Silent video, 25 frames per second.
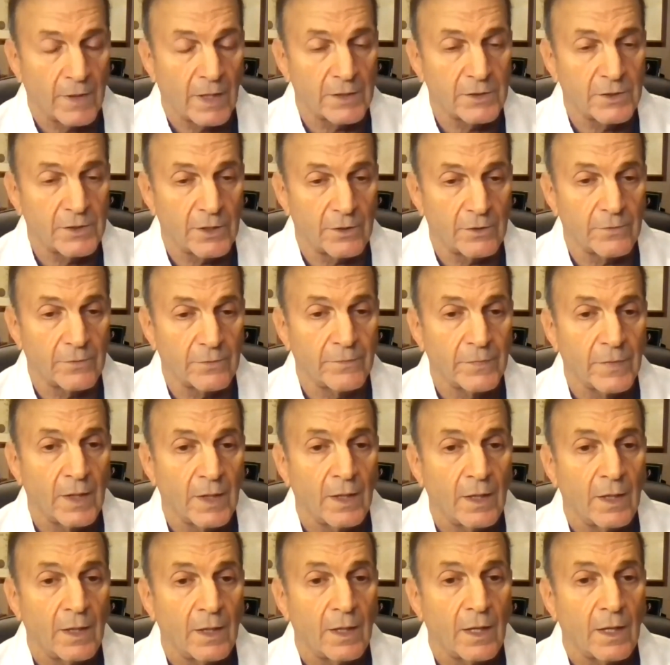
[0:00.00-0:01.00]
Yes, I do.
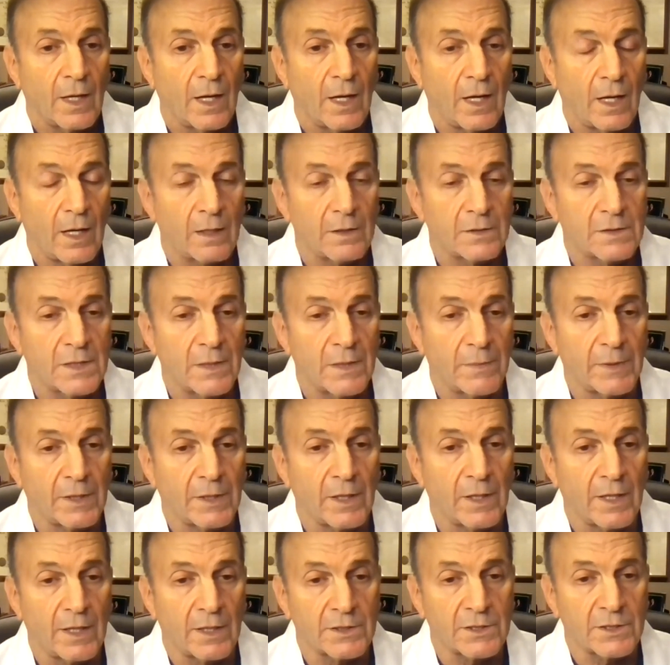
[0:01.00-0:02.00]

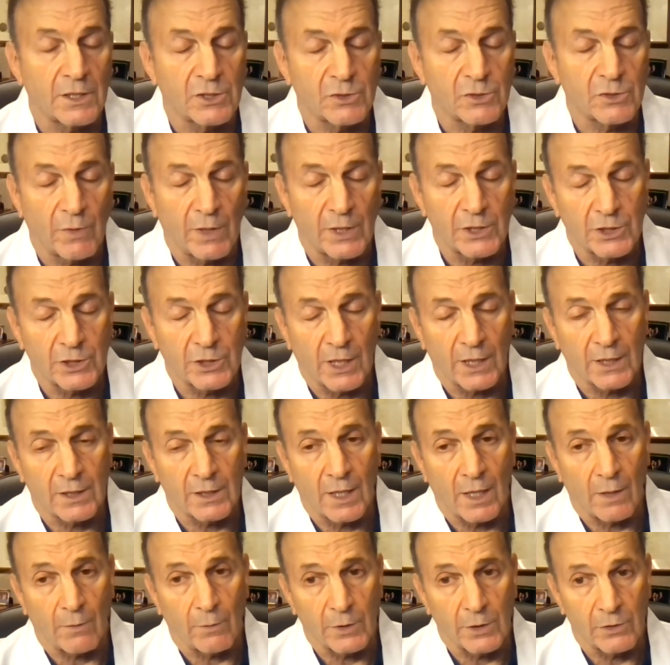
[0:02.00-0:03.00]
Typically in a situation like
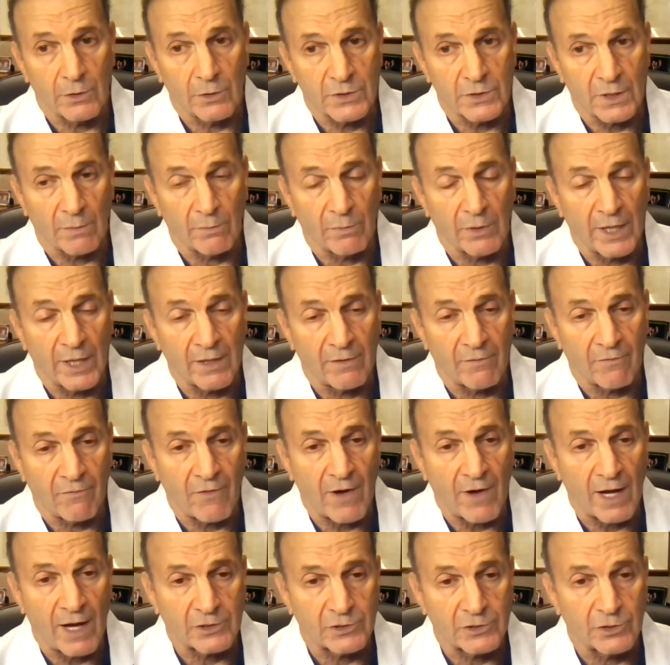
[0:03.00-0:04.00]
that, we use an ablative
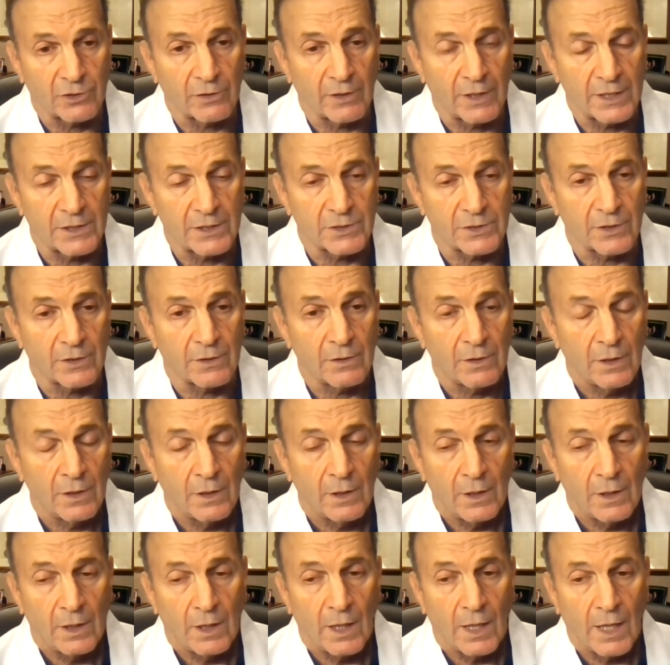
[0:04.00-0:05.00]
fractional laser
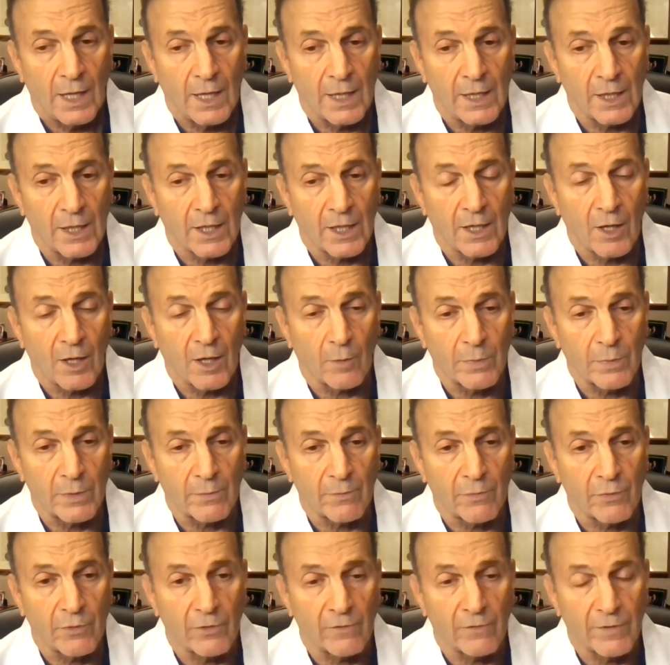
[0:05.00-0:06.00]
and it can help
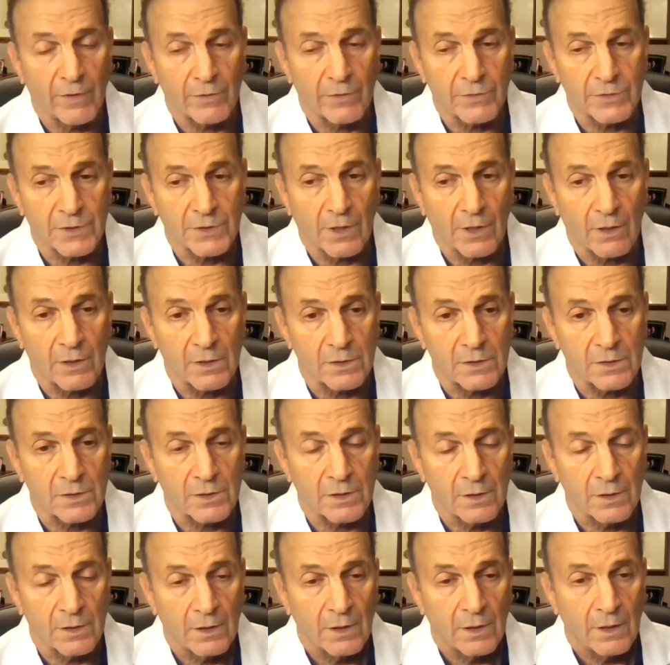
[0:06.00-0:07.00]
improve those
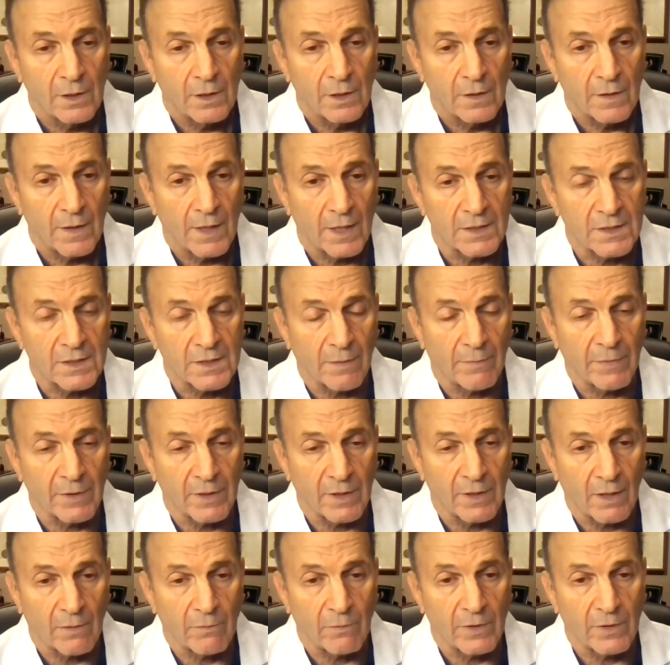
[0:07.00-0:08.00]
scars. That's
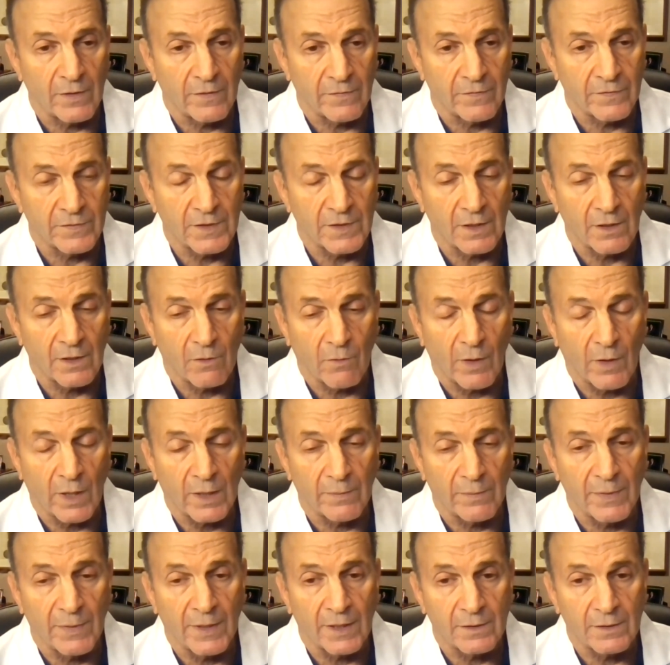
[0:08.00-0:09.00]
something that we've seen quite
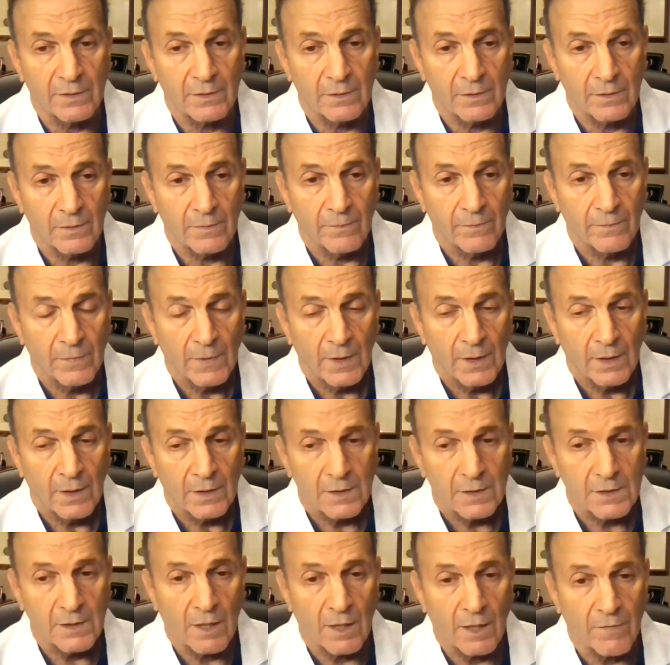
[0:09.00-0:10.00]
a bit,
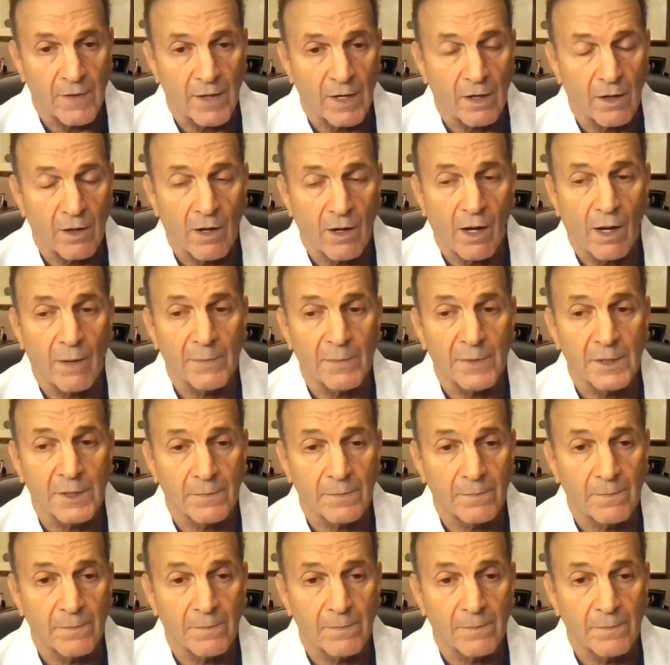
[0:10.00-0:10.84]
not that uncommon.